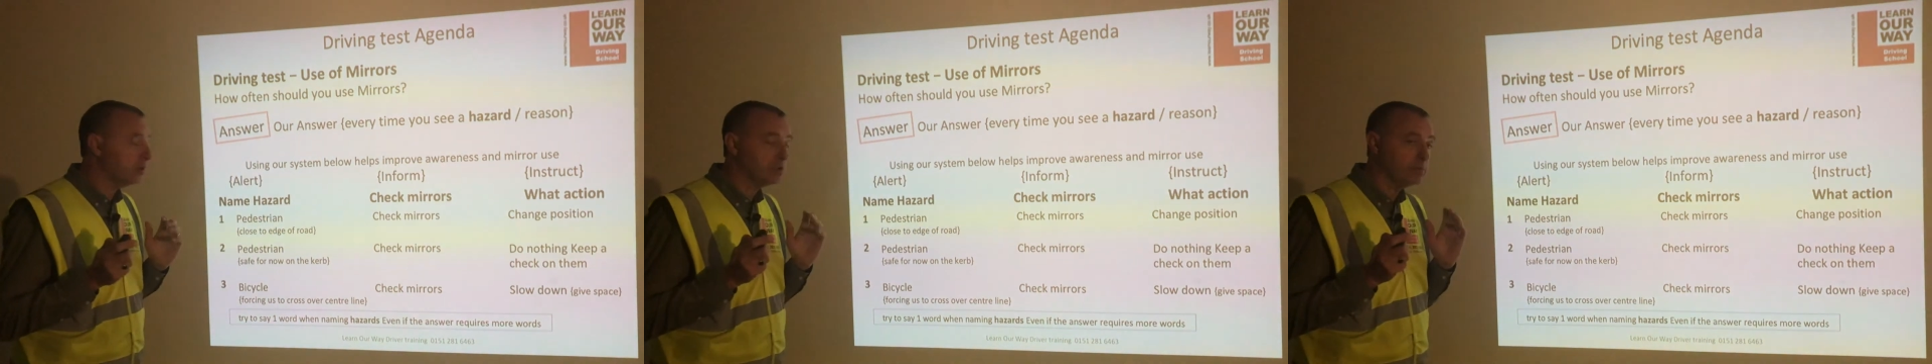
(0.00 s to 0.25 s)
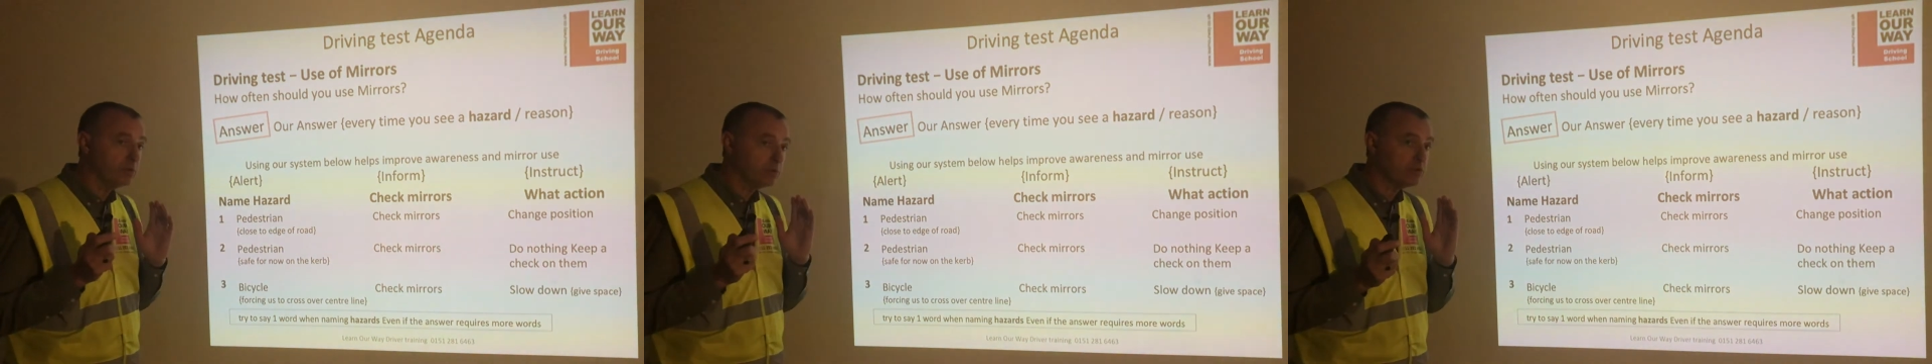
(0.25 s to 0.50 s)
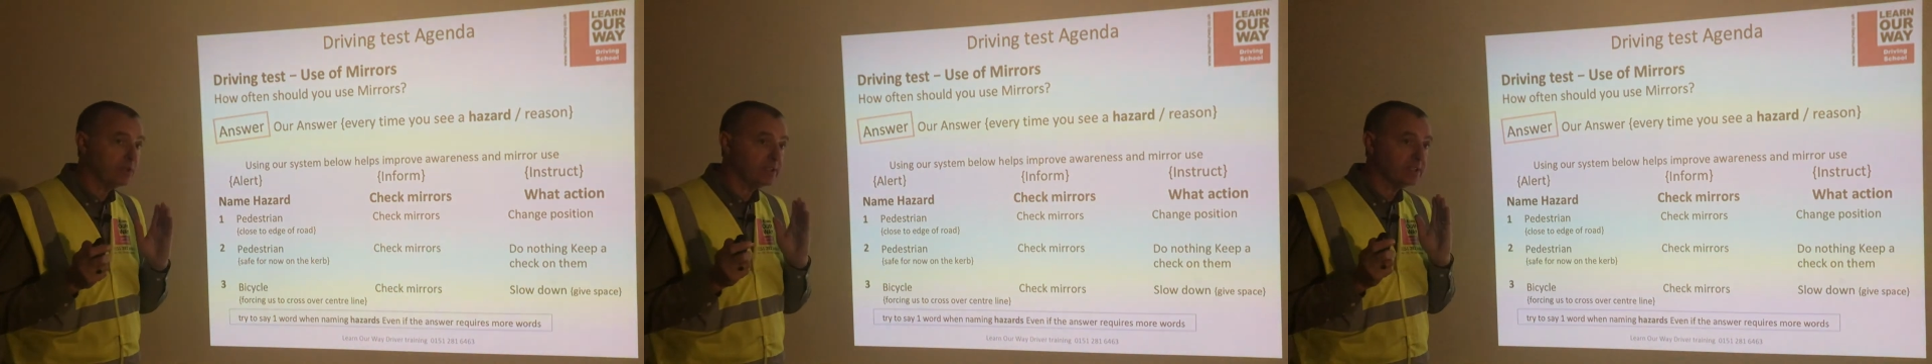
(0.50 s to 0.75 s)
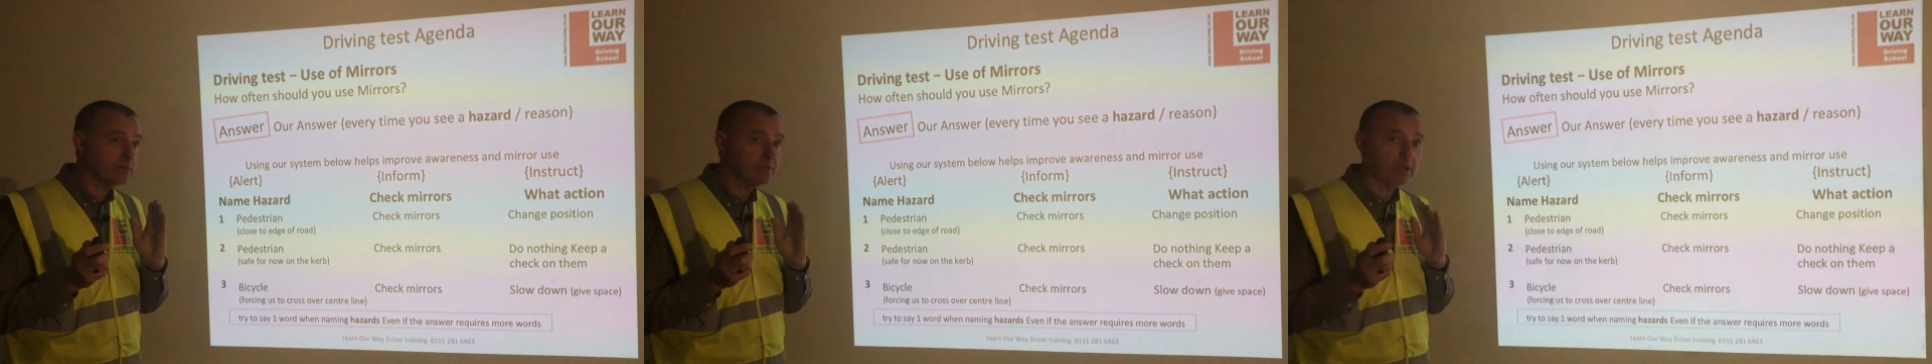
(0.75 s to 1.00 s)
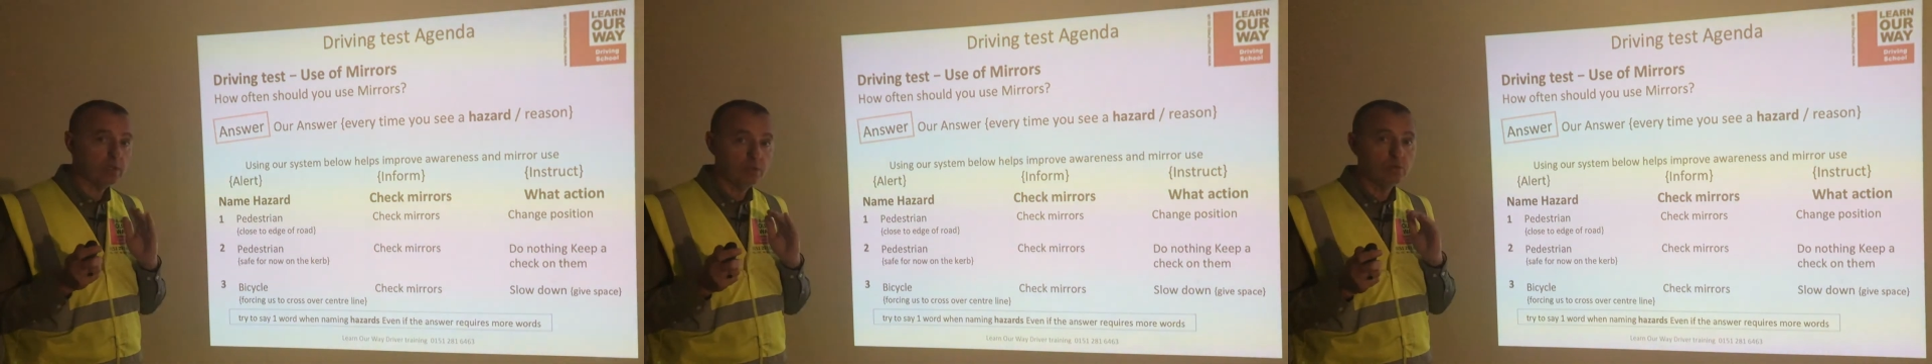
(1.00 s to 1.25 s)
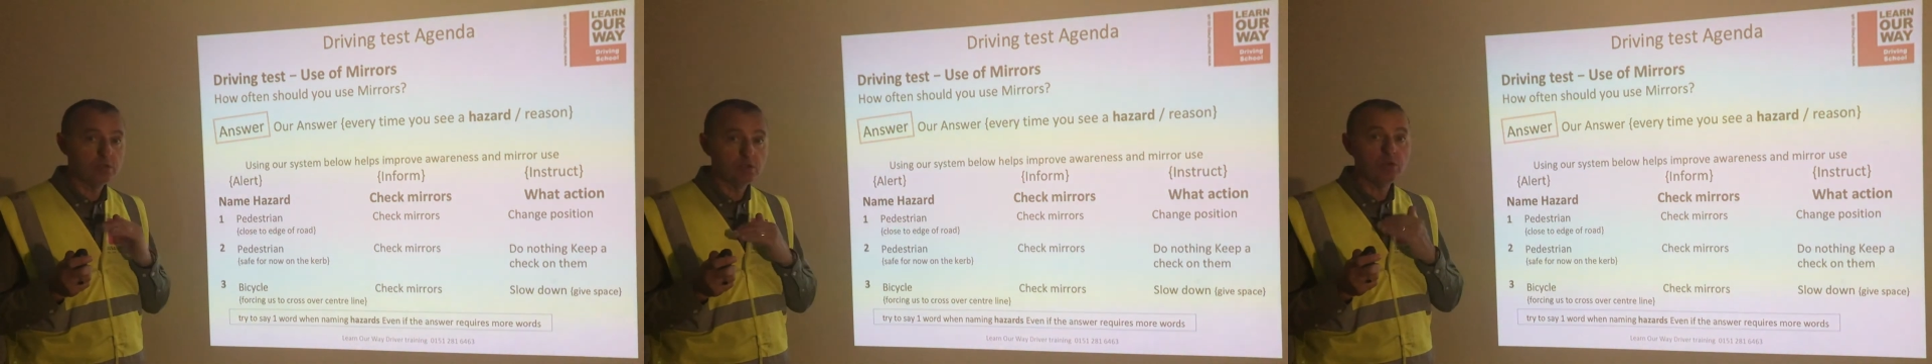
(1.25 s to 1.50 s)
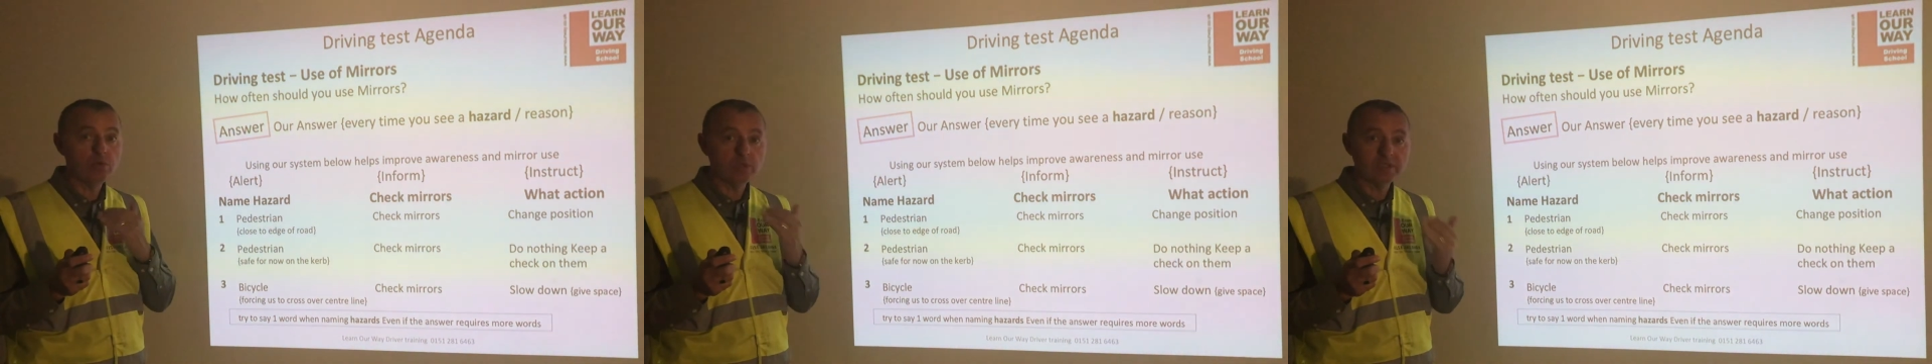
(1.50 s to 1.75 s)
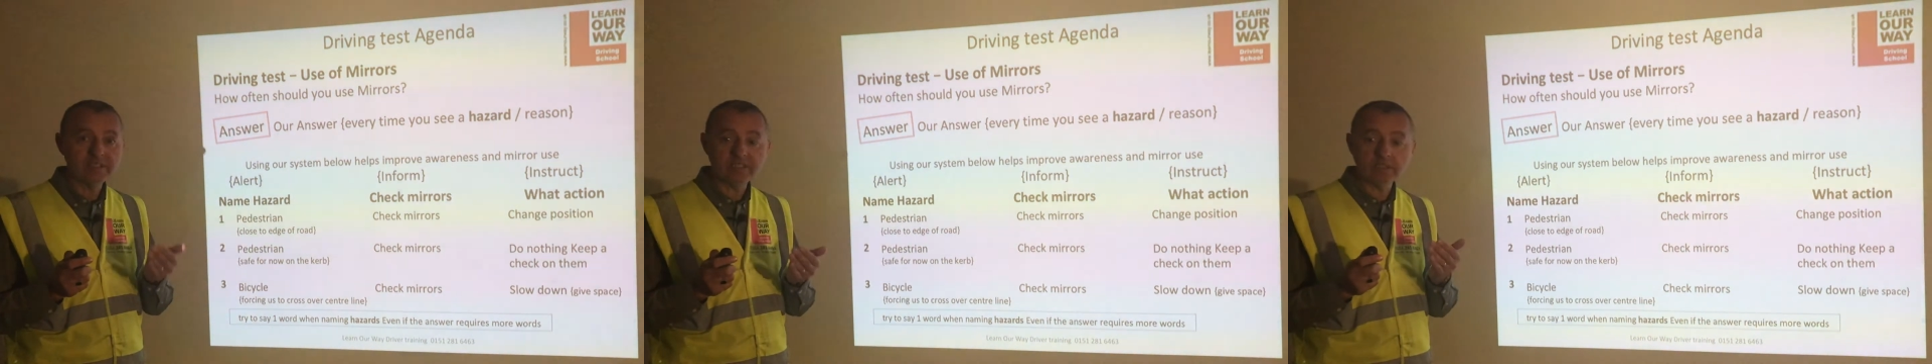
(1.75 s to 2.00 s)
some good trainers out there who do
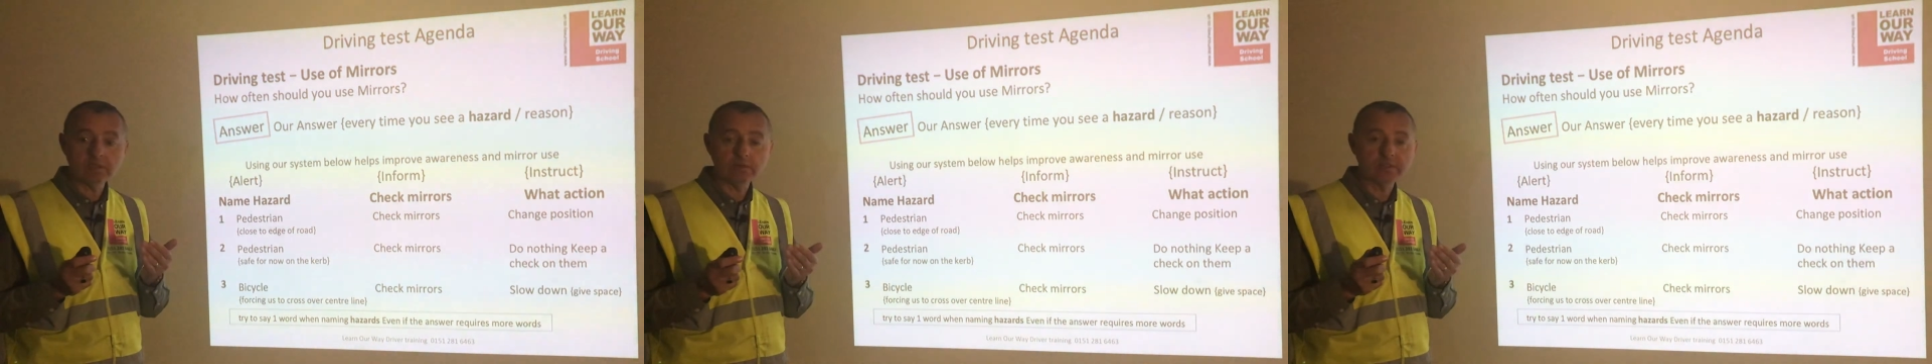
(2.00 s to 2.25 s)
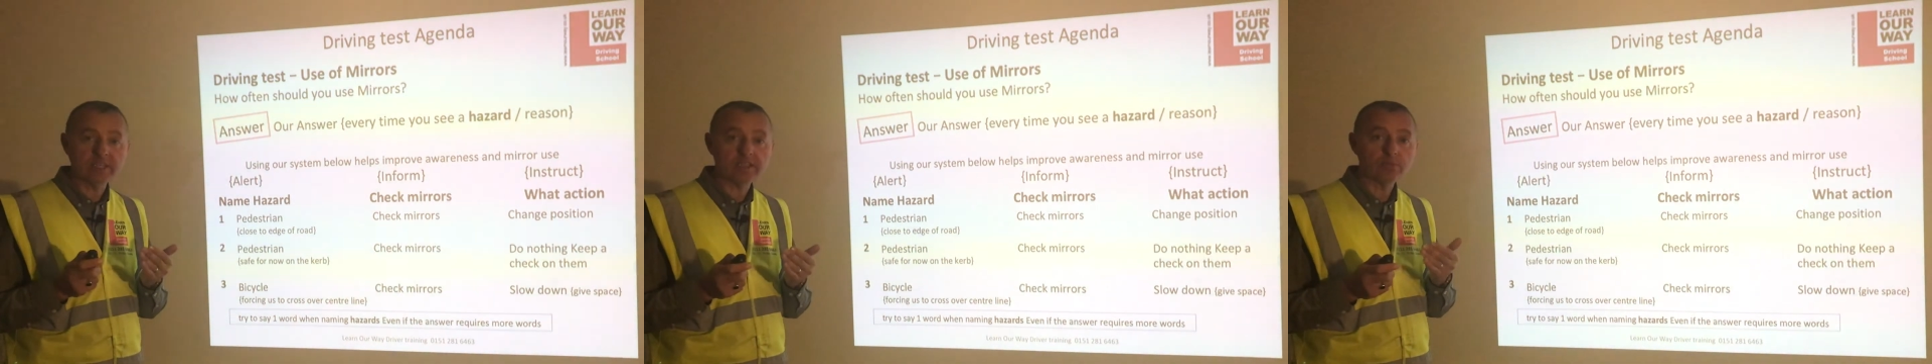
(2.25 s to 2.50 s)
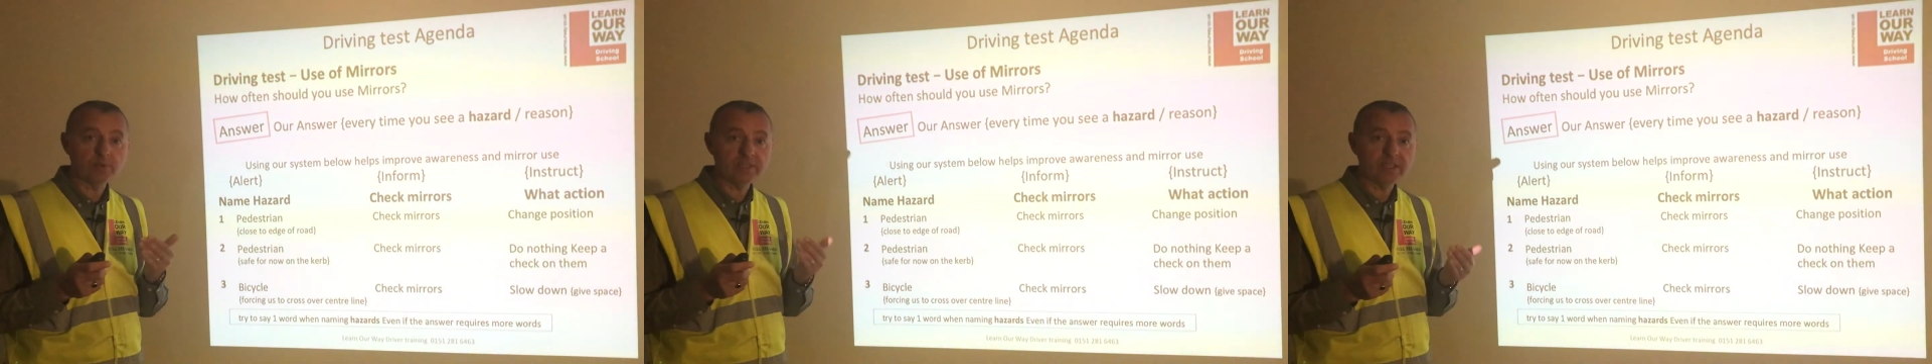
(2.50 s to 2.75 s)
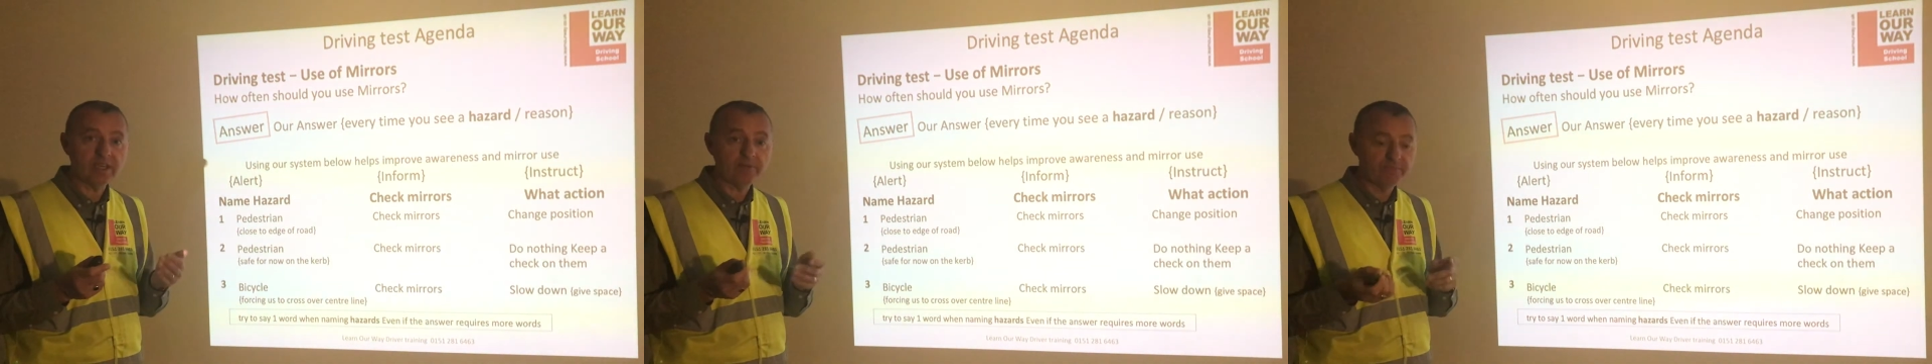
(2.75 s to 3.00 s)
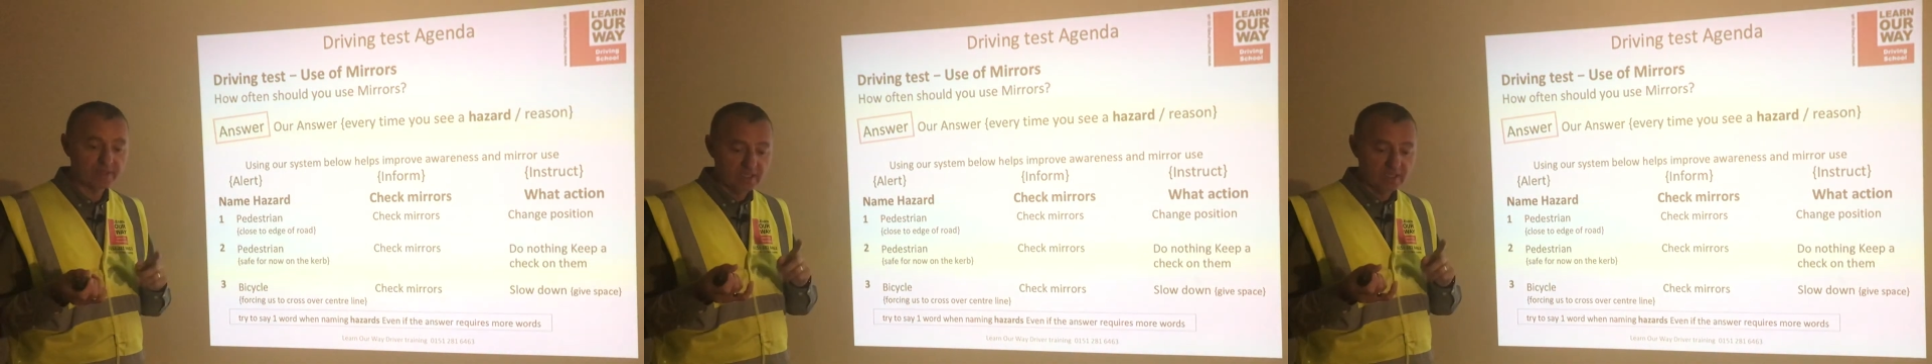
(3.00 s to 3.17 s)
sit in on tests when they can.